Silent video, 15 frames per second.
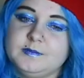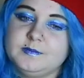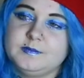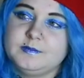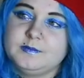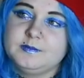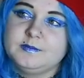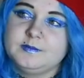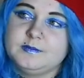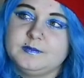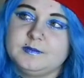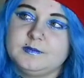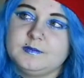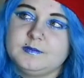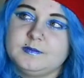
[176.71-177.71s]

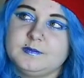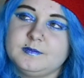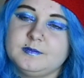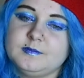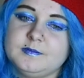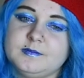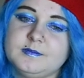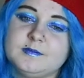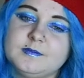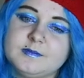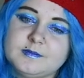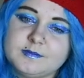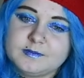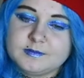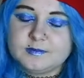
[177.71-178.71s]

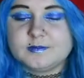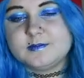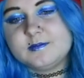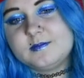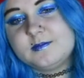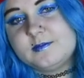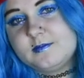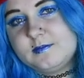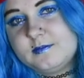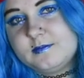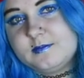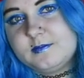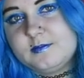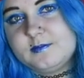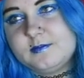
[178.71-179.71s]

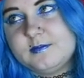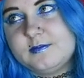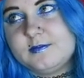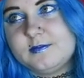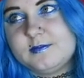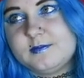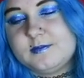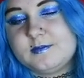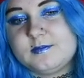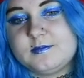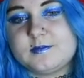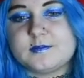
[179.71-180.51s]
No words are spoken by the person on screen.